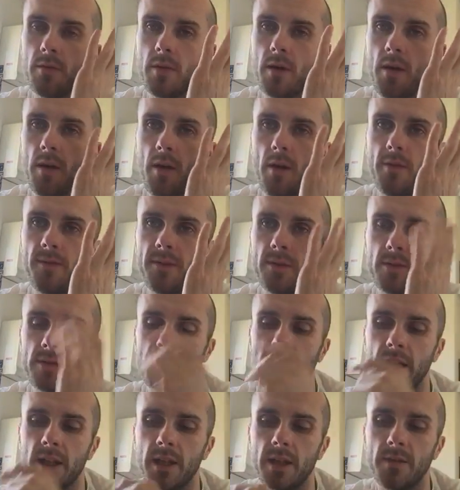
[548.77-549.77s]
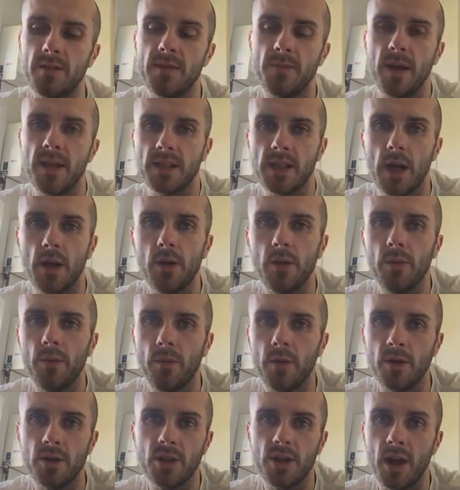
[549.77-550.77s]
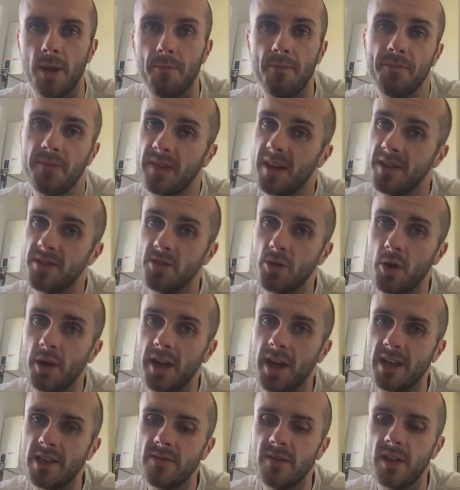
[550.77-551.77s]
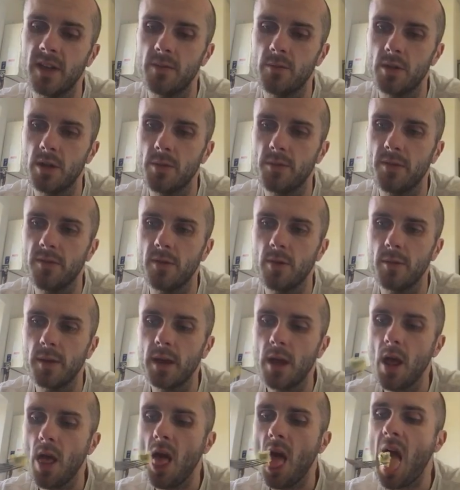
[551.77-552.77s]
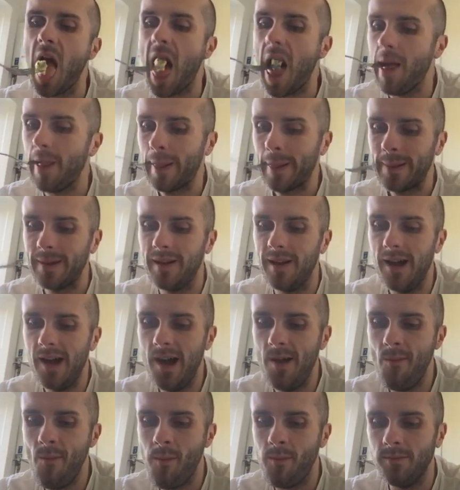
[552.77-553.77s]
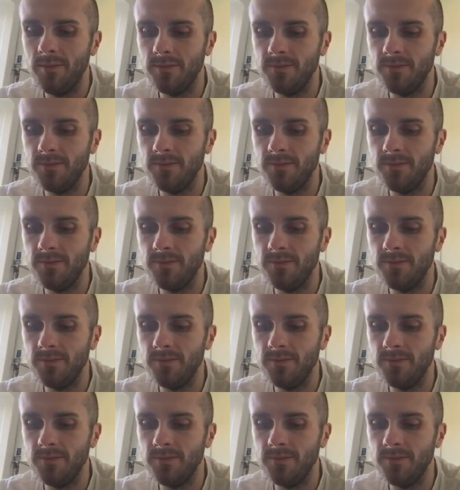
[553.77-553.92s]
I'll feel slightly spaced out, which is not a nice feeling when you're performing. Yeah,